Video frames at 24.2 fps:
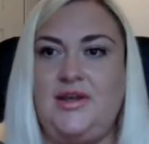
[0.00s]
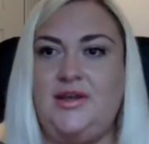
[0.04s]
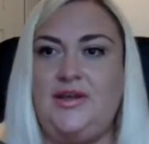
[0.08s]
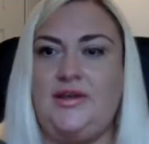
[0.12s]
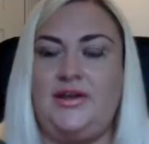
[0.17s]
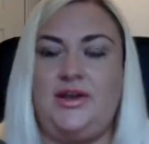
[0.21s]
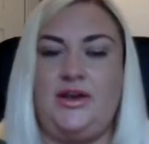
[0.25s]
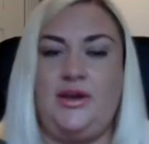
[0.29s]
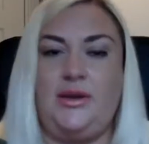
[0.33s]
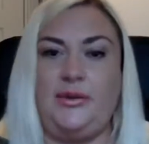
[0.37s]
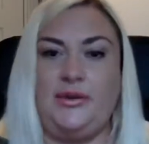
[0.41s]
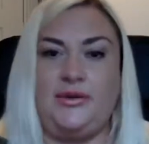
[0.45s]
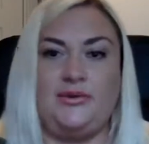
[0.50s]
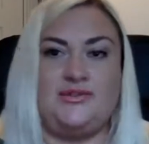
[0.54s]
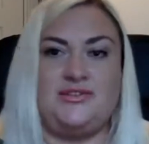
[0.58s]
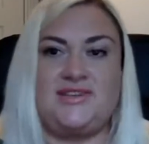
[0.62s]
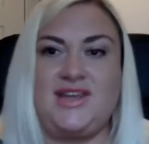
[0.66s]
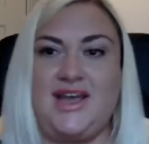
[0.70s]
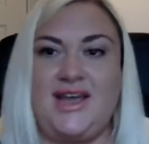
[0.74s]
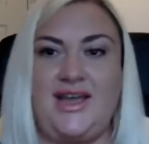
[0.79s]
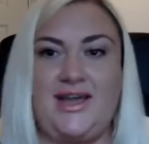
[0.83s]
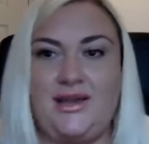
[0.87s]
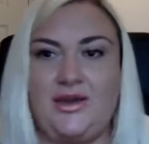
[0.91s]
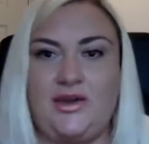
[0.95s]
You know, it'll
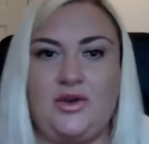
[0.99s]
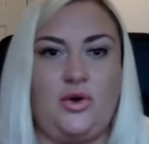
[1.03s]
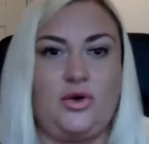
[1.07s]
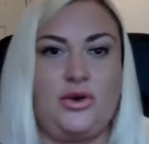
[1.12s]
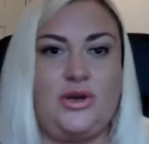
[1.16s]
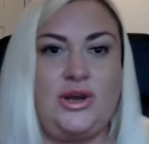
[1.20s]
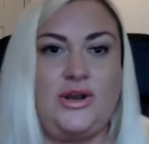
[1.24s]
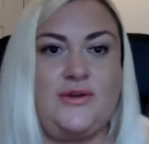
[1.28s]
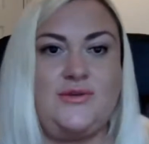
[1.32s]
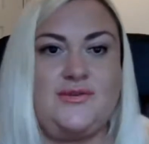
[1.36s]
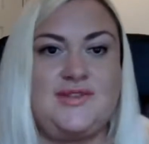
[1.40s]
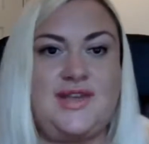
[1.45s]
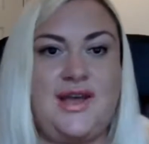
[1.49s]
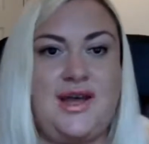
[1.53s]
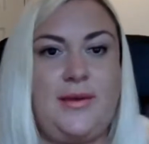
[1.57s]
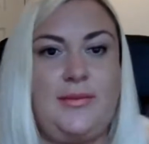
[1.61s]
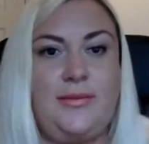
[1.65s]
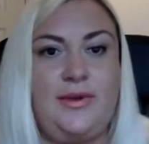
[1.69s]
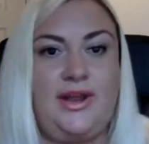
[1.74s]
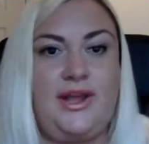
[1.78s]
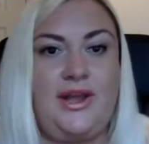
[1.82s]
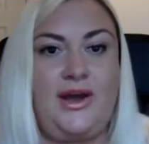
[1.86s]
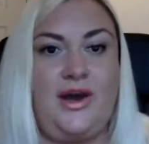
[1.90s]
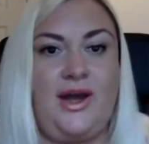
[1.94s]
take God knows how
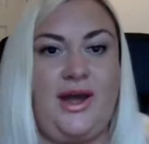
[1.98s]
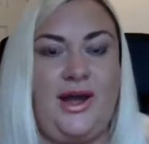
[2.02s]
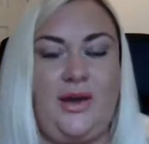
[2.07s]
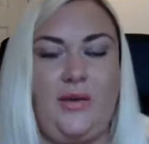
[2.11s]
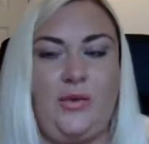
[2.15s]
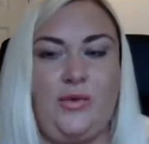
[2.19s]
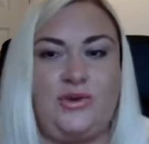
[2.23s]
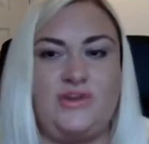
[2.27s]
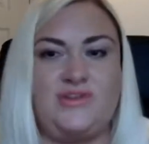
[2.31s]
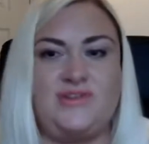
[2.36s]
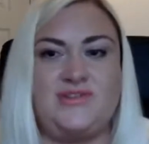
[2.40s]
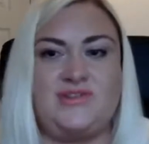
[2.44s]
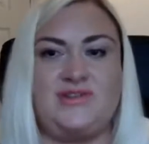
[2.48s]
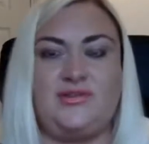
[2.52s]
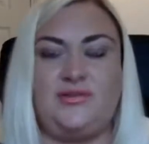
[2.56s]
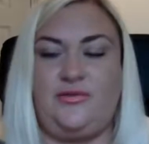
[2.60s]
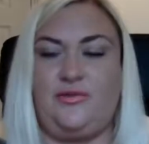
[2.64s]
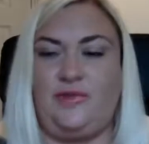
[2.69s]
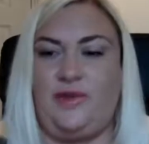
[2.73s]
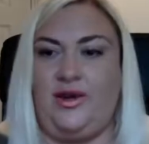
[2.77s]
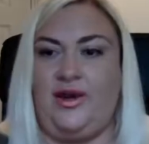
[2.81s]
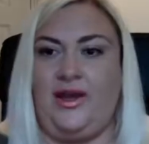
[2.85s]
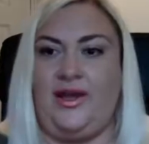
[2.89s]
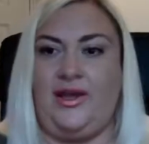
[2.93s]
many hours to
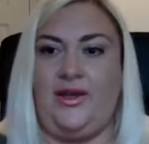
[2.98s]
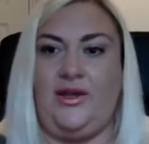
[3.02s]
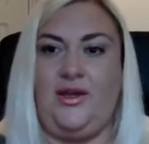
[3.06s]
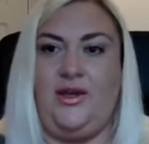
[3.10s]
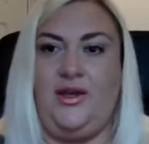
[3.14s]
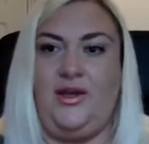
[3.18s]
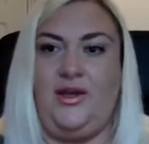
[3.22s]
fly